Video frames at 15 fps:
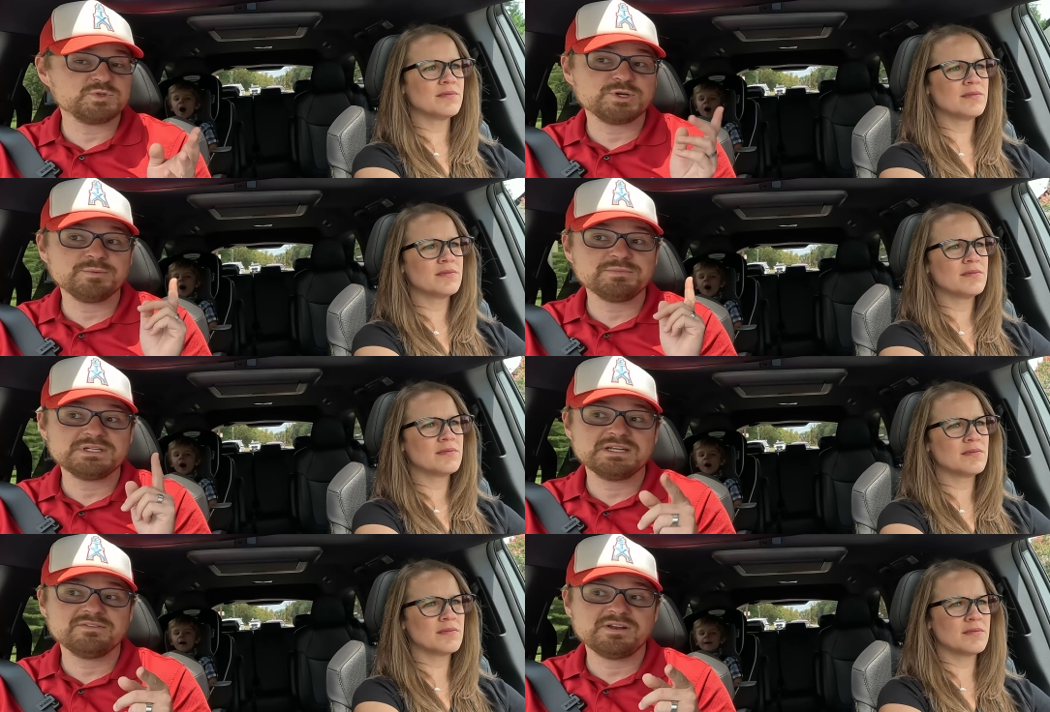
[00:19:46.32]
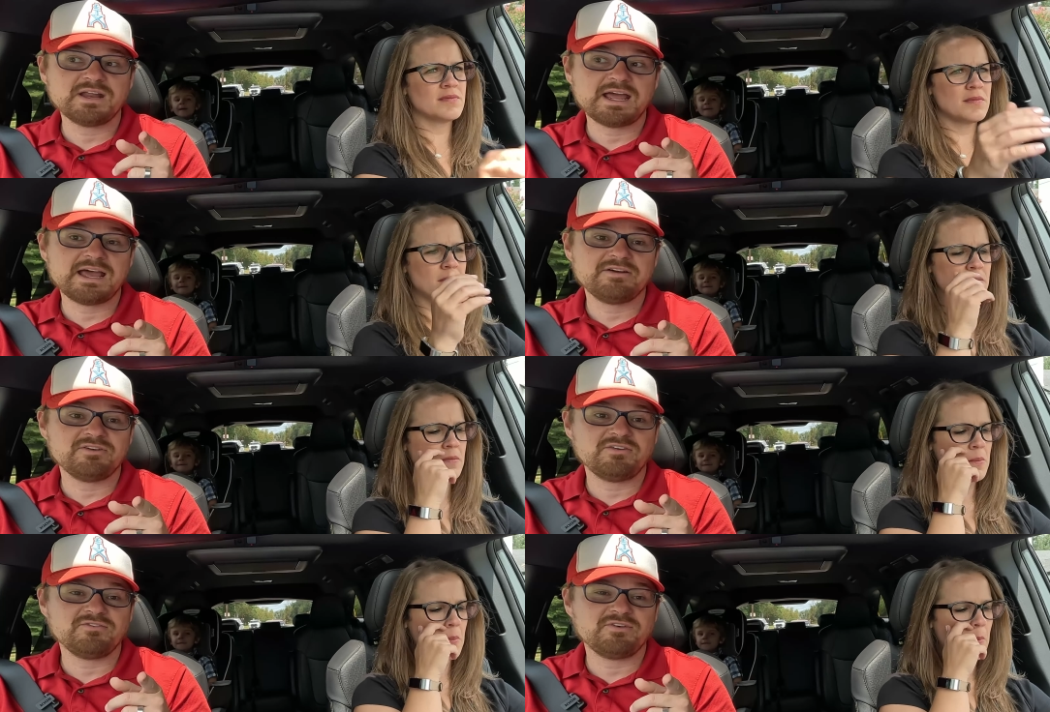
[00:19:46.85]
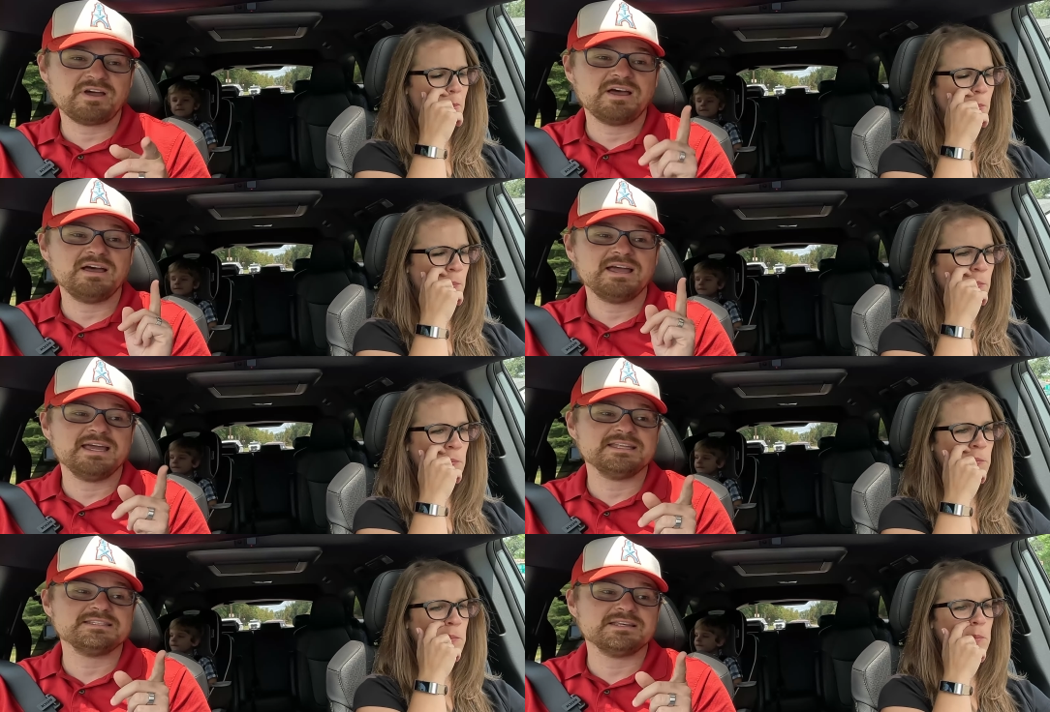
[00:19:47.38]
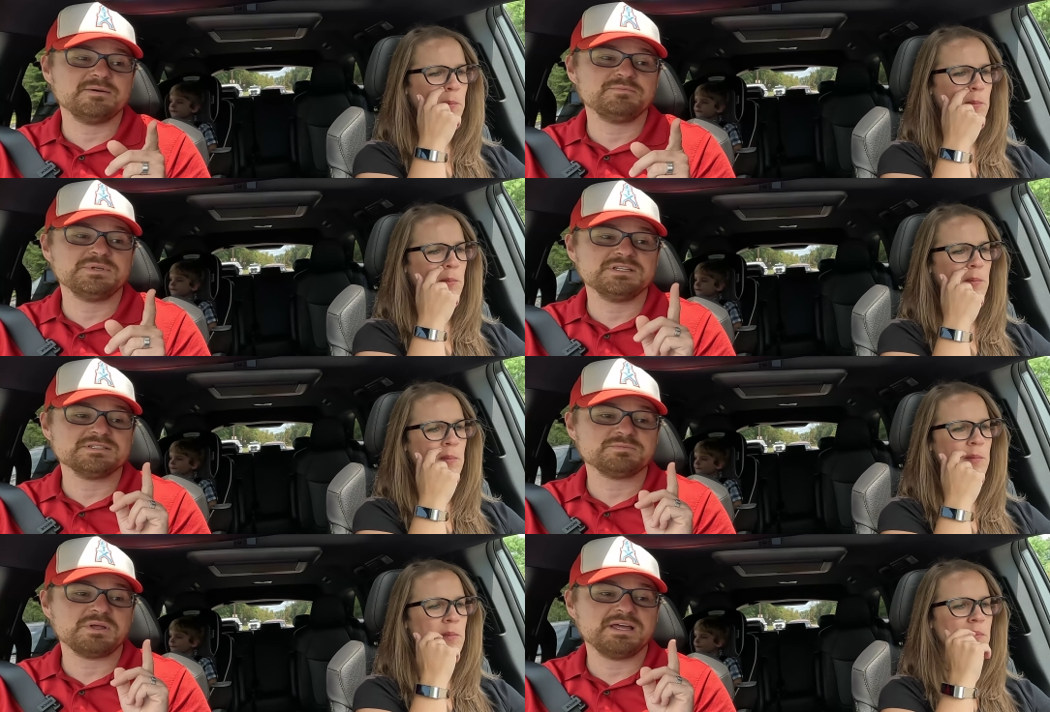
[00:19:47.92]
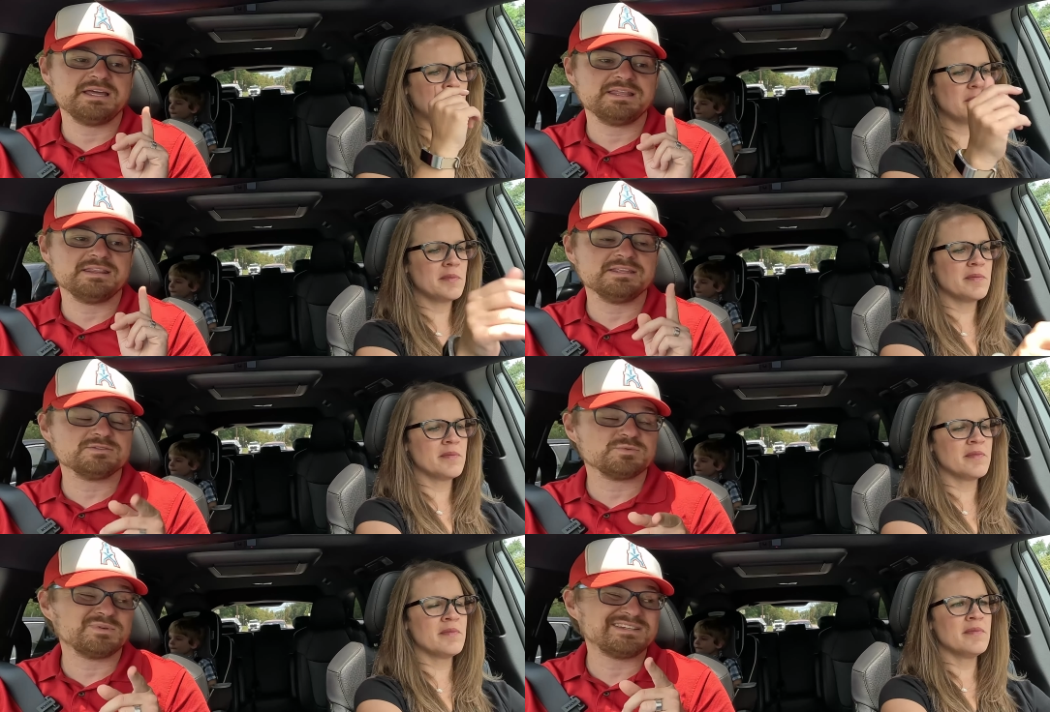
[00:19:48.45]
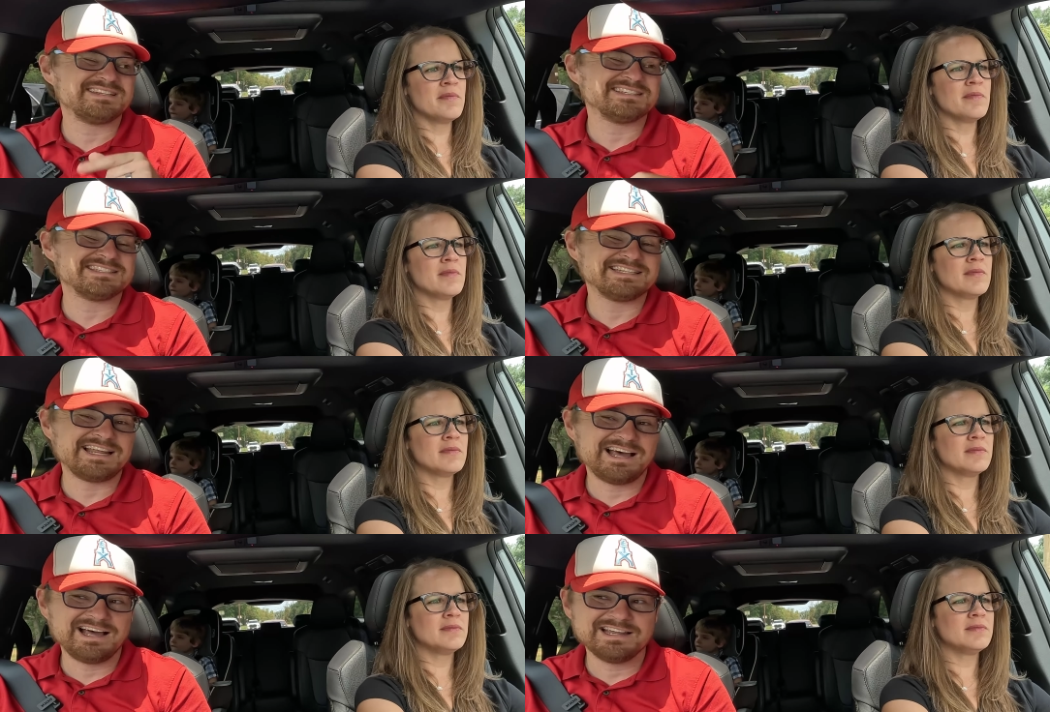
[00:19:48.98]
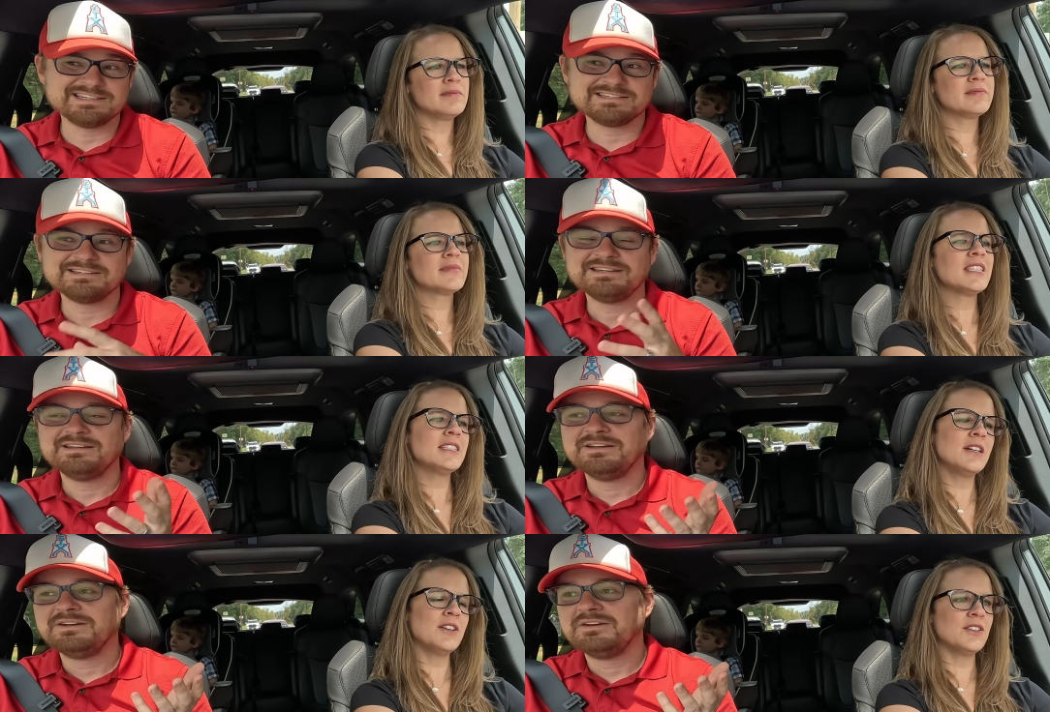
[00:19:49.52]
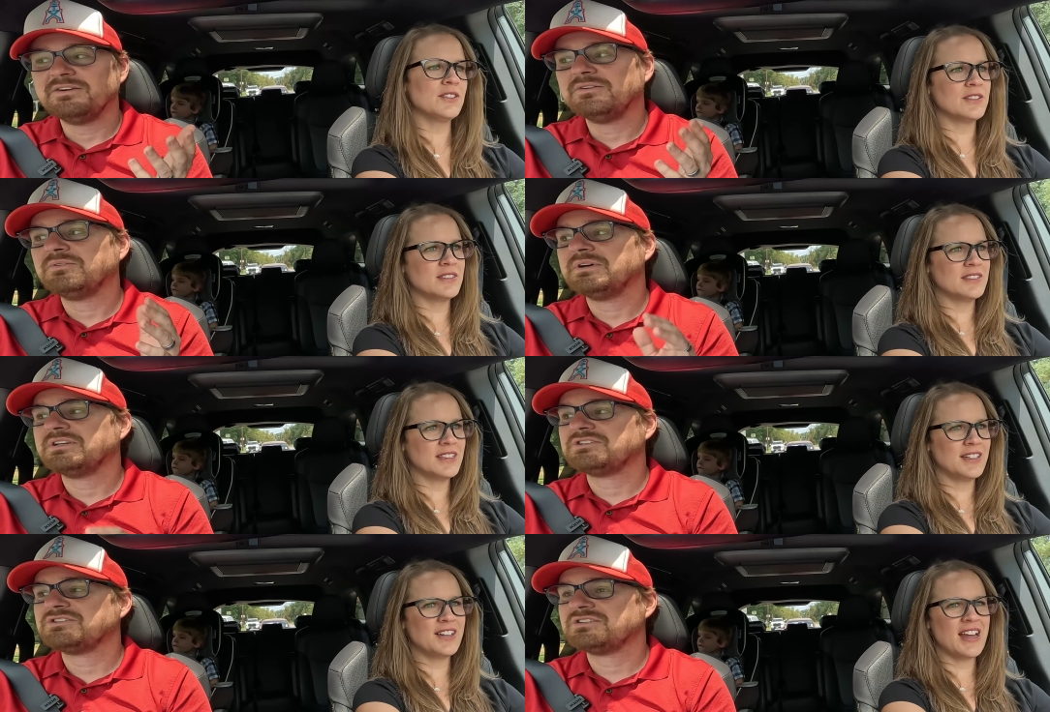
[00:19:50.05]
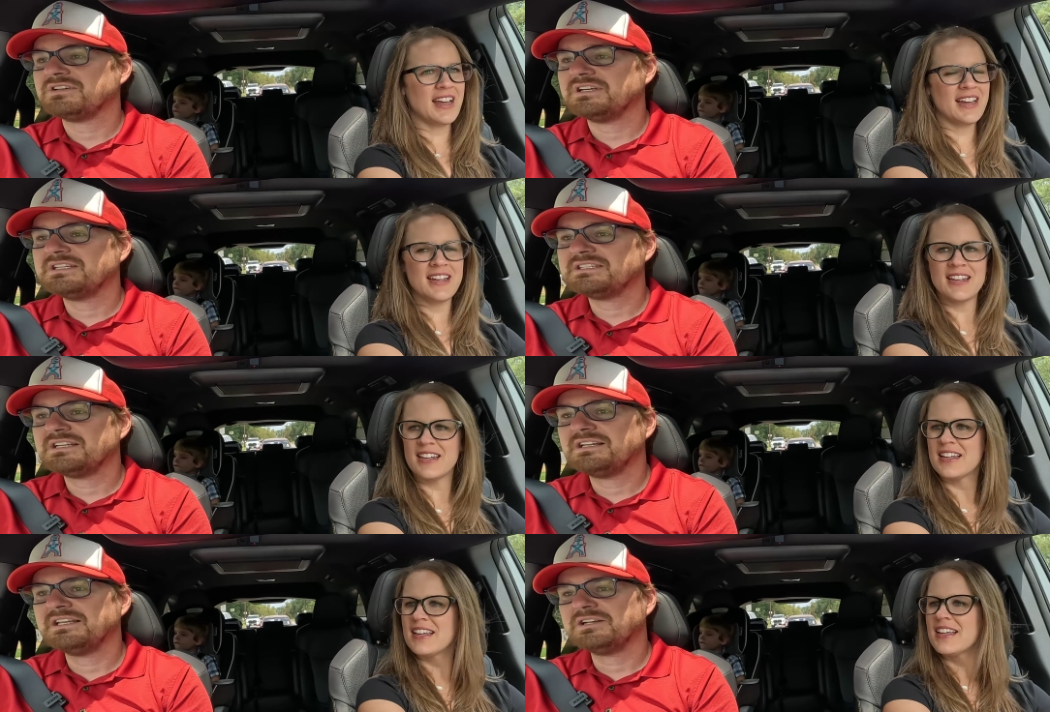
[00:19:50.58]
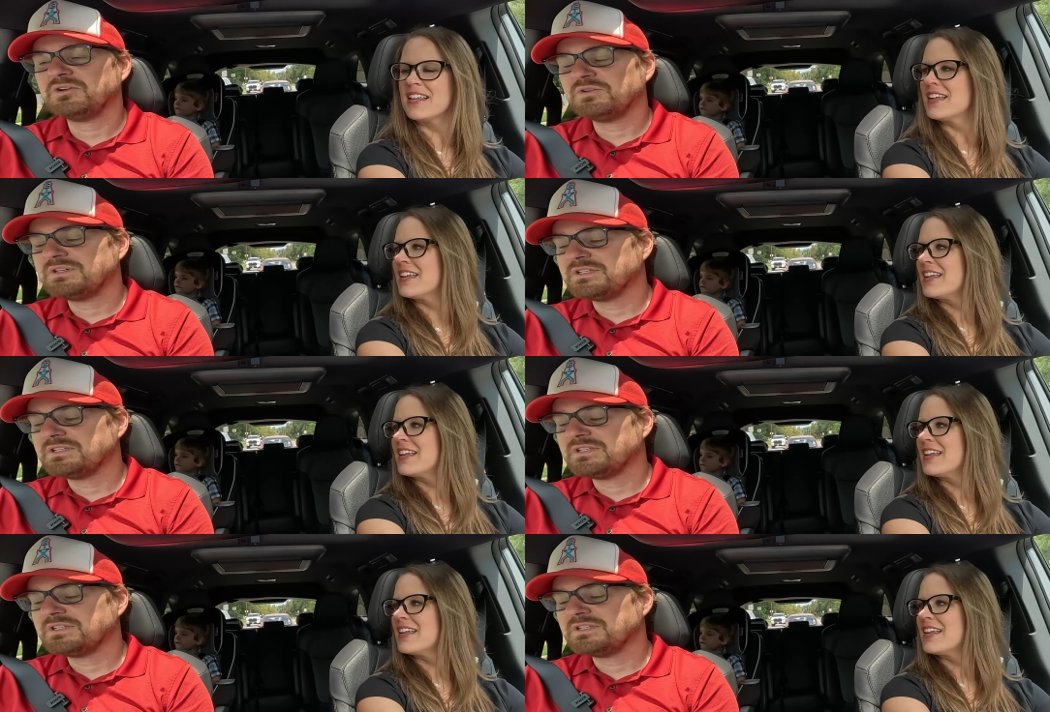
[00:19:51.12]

Speaker 1: trim, did have a heads-up display. This one does not, oh, which okay. is a little